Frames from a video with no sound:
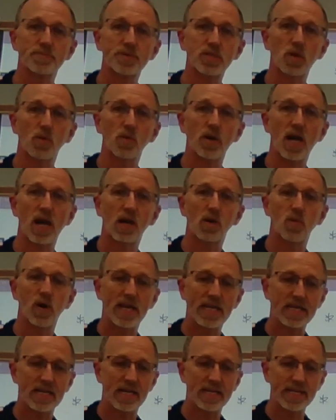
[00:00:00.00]
So we're not
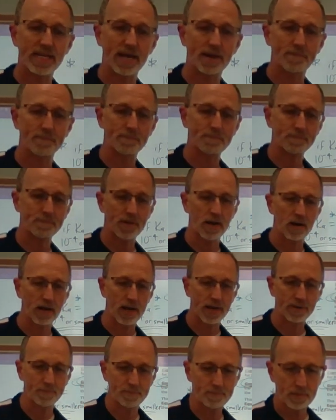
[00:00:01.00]
quite done yet. All right.